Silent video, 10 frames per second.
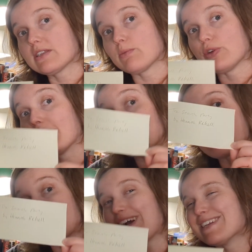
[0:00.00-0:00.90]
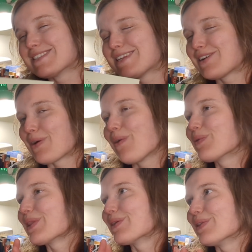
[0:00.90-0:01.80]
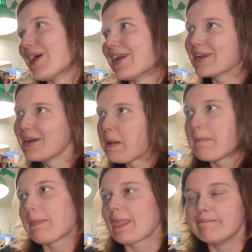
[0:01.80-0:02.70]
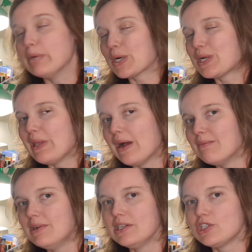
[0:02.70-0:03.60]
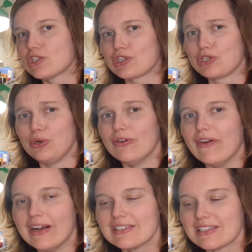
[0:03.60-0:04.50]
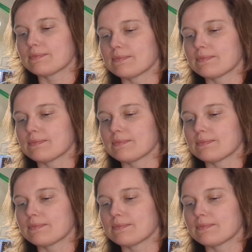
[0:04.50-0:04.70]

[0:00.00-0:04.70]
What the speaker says: I'm reading it with my cousin in our own little book club, just the 2 of us.